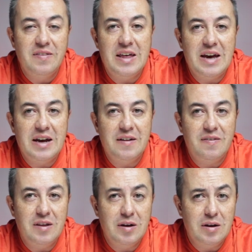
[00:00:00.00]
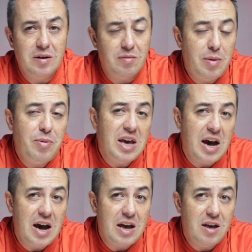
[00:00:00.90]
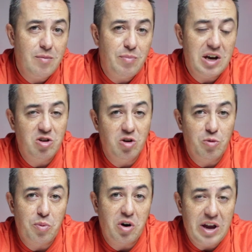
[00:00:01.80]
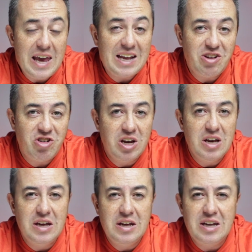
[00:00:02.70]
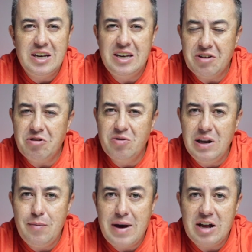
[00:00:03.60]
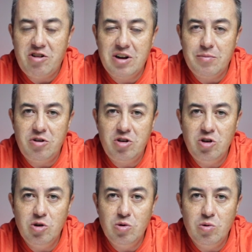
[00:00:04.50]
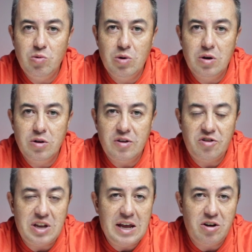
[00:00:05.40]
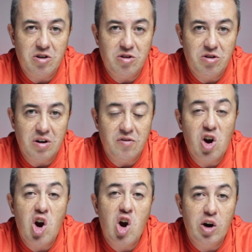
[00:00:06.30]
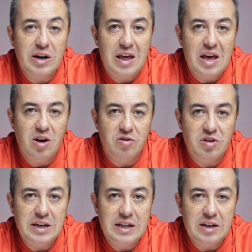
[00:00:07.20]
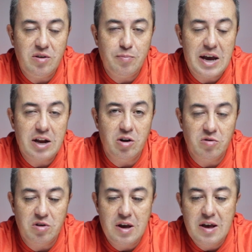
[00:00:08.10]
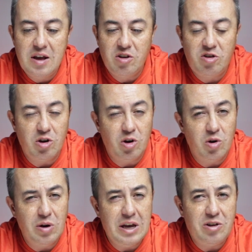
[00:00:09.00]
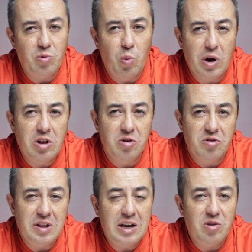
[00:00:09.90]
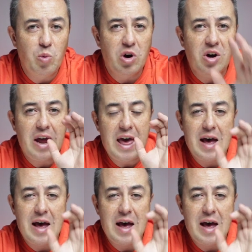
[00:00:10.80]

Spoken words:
that the PPI, pixels per inch, doesn't really match up to the standards of current LCD panels. So it's one of those things where